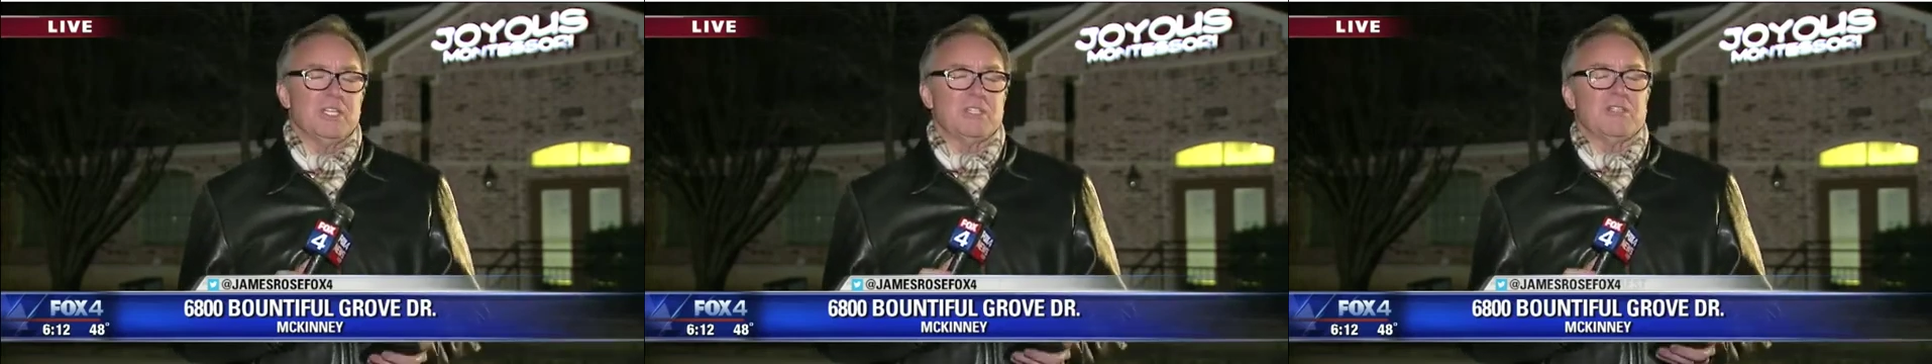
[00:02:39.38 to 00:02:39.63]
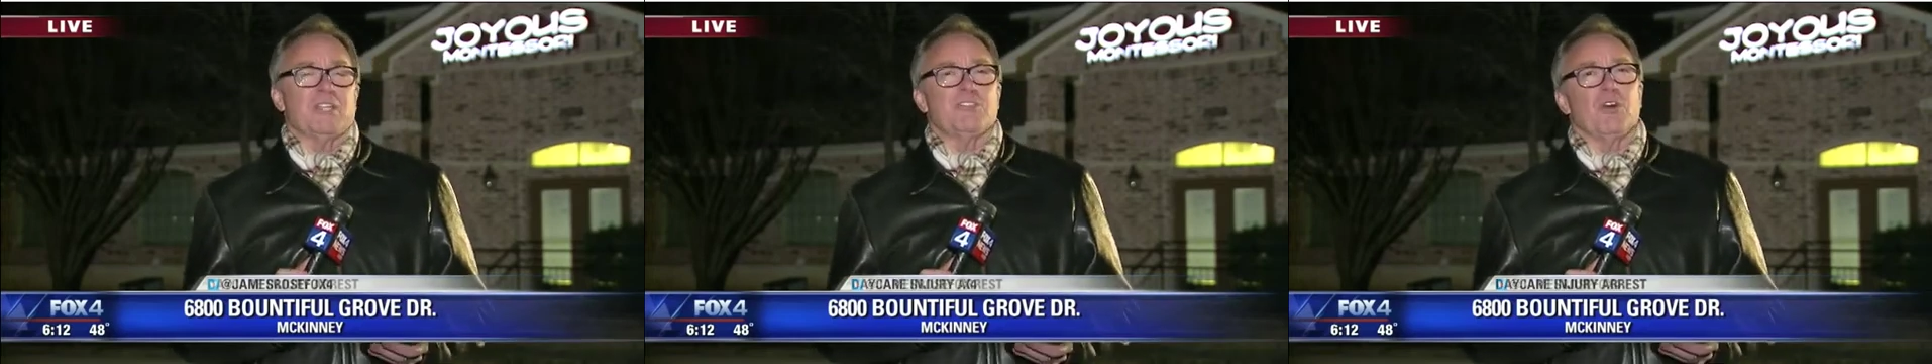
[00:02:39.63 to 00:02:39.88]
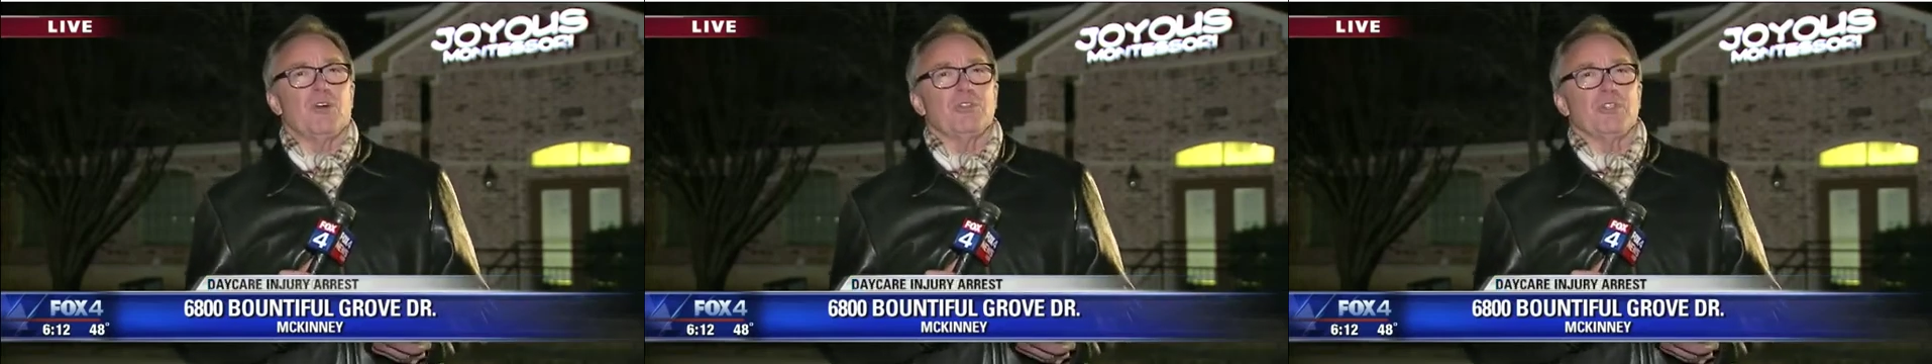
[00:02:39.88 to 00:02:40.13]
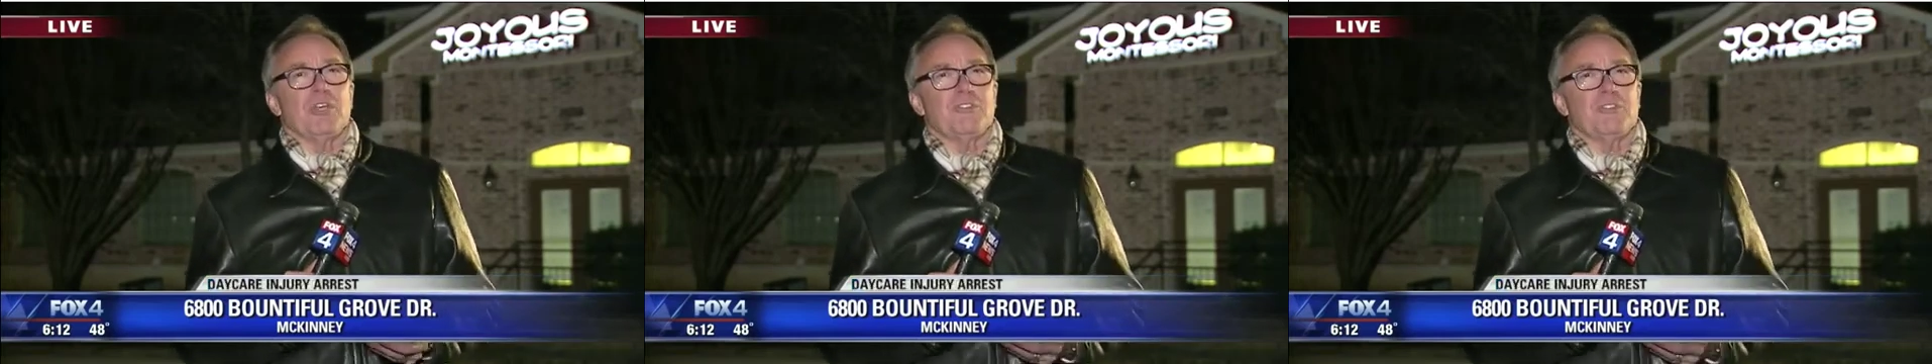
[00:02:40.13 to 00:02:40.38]
that told
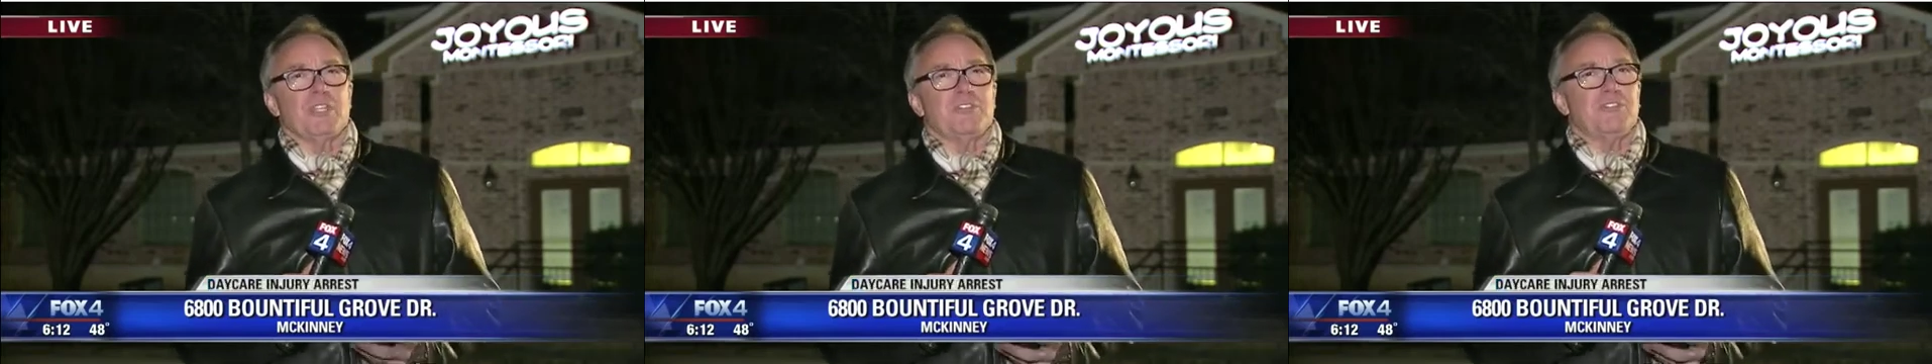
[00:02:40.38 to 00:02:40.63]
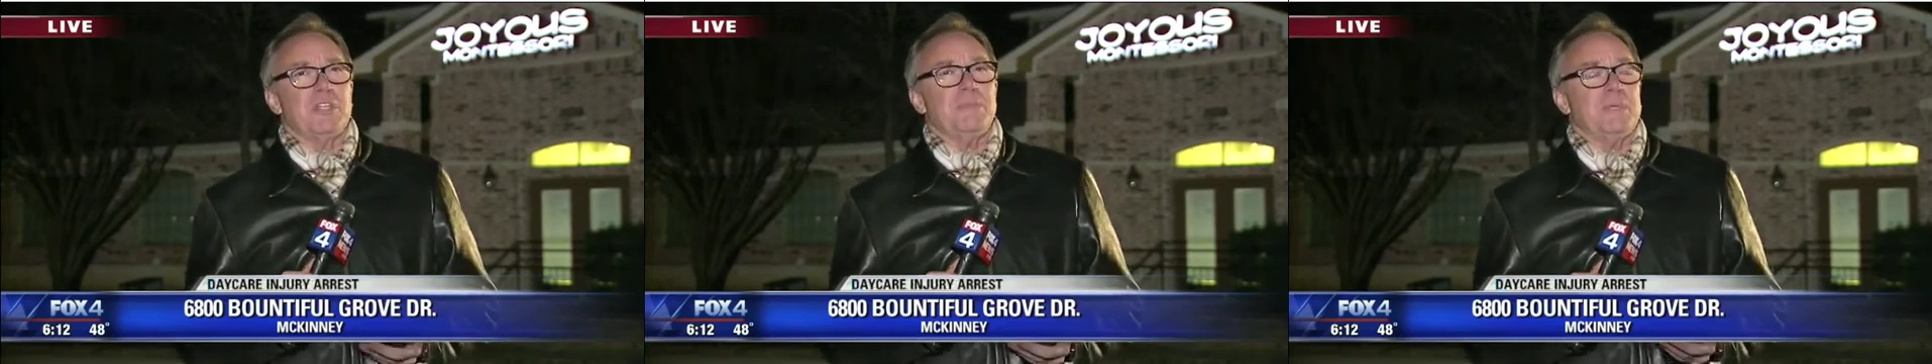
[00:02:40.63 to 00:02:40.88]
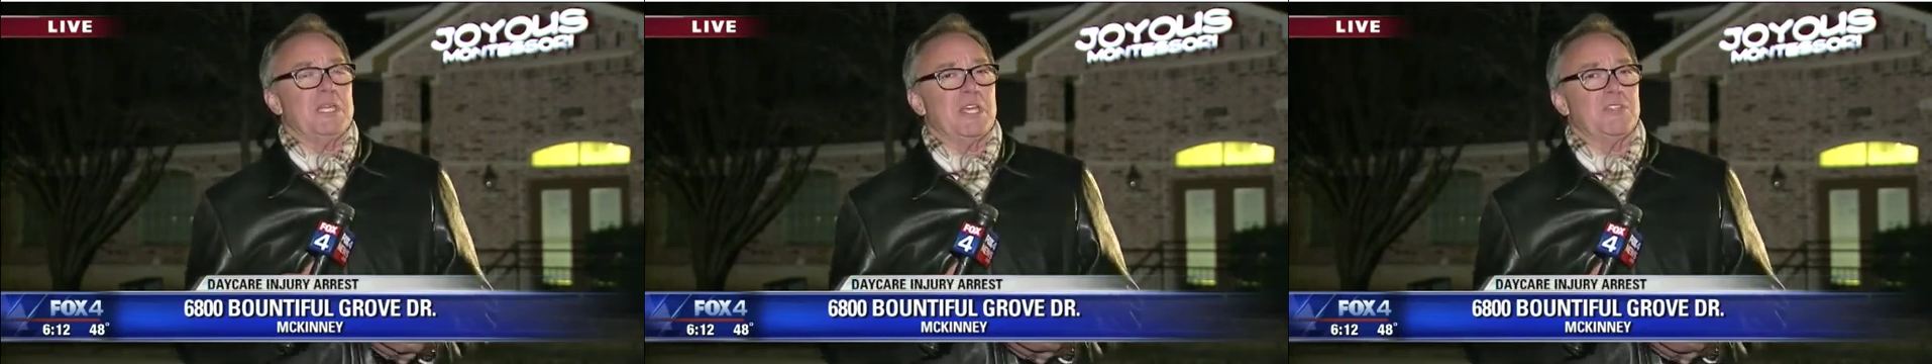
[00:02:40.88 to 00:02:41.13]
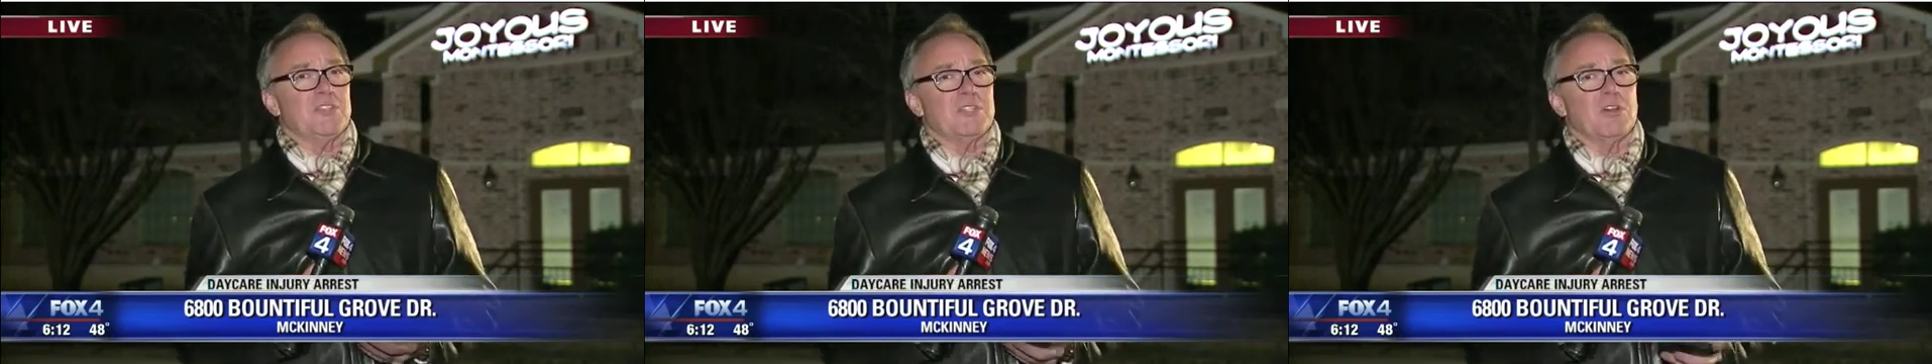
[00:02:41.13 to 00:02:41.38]
us that
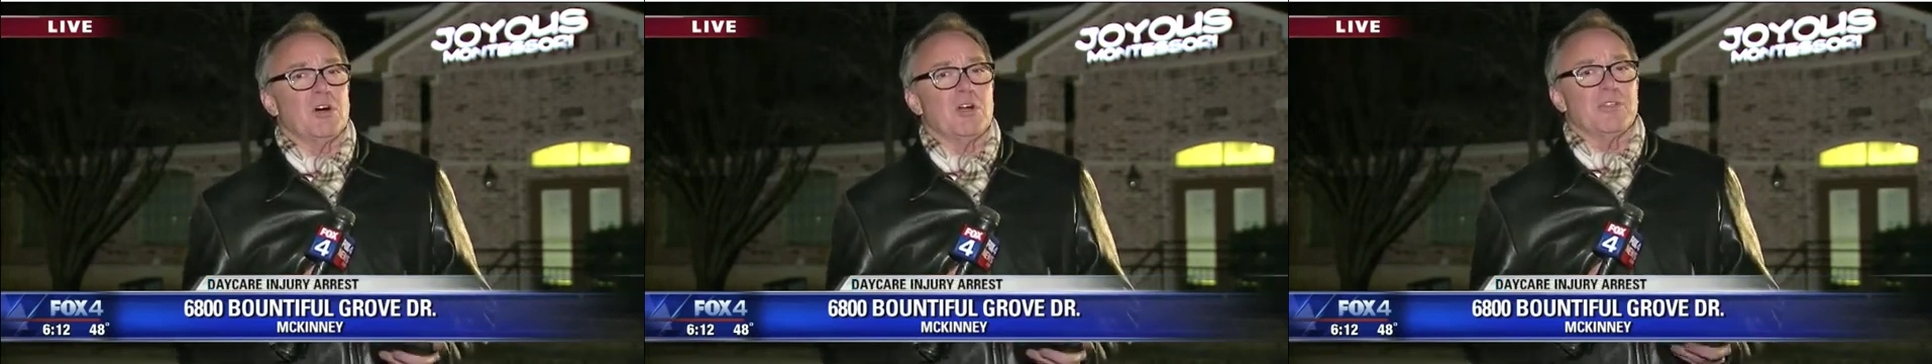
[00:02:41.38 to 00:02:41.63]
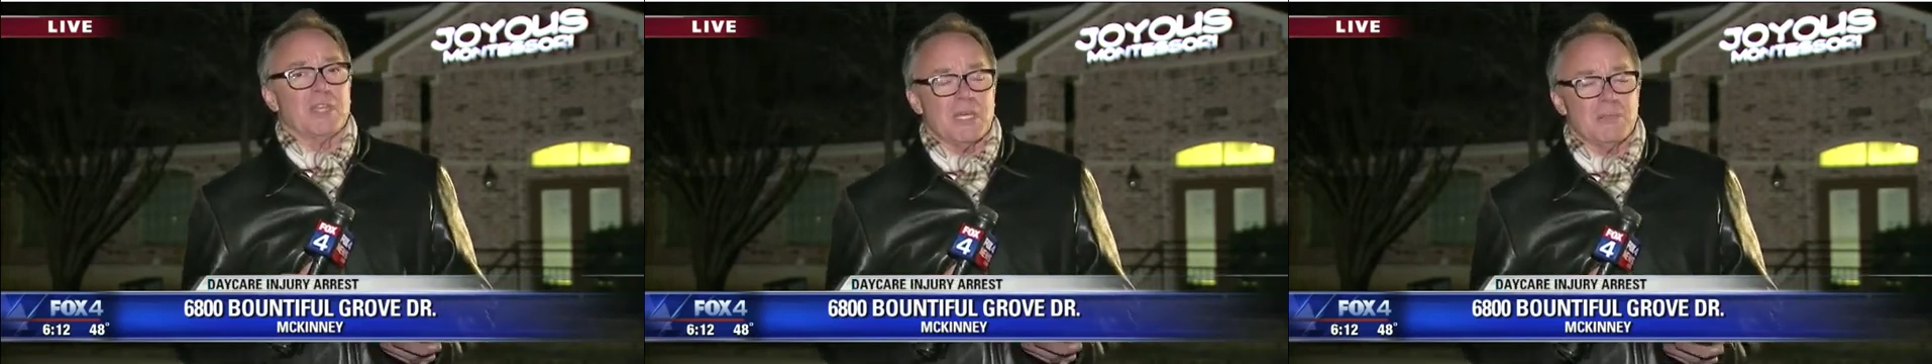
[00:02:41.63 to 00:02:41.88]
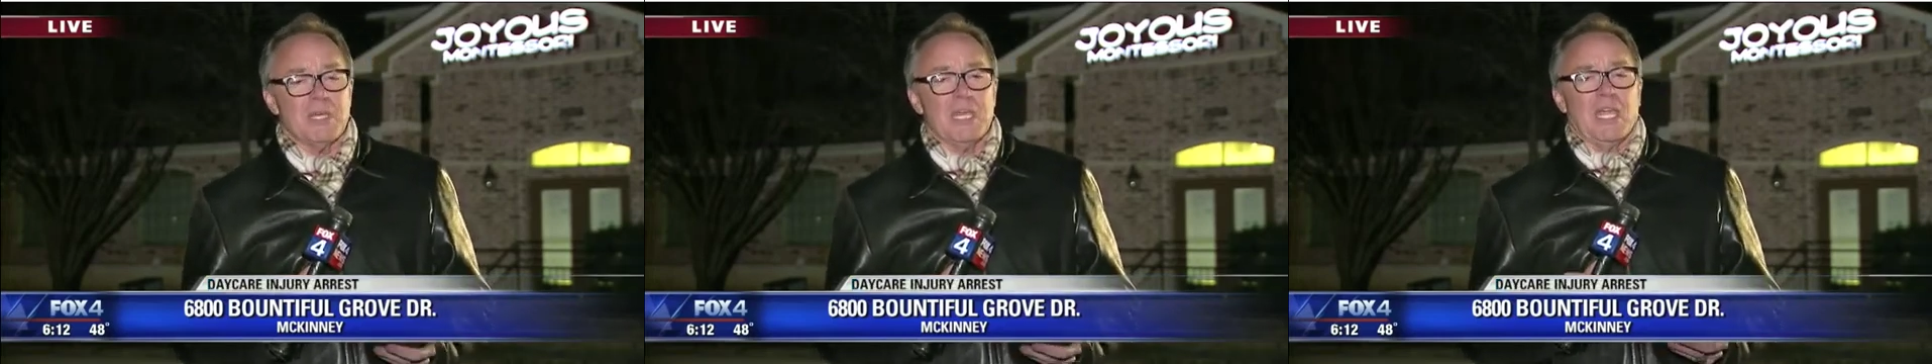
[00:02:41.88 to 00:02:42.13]
CPS had called them